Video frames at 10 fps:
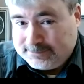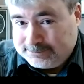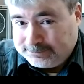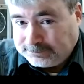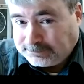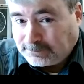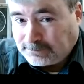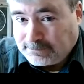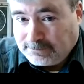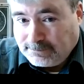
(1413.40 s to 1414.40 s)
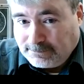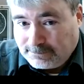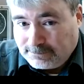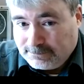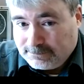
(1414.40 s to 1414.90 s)

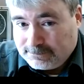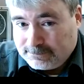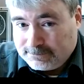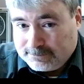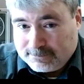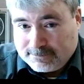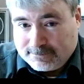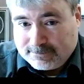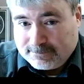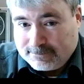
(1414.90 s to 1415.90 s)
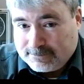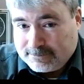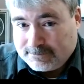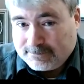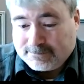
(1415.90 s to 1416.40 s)

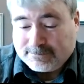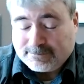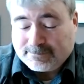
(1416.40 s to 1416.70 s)
[no speech]